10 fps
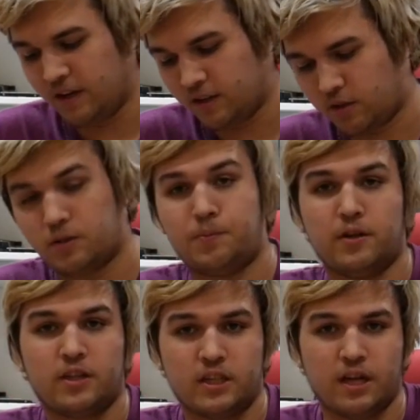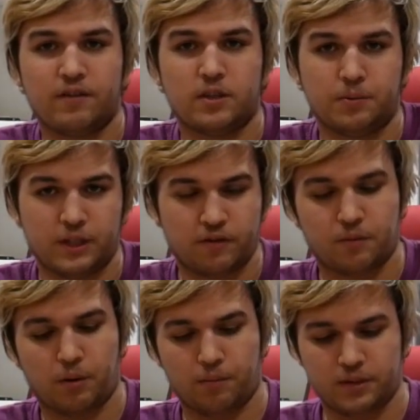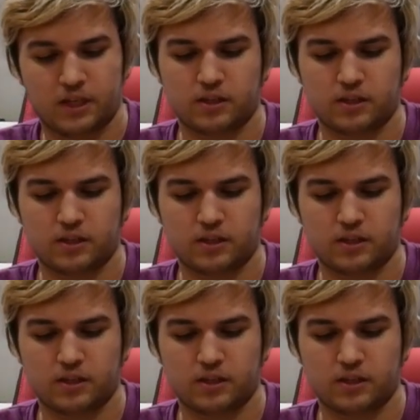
So this build does have a specific purpose.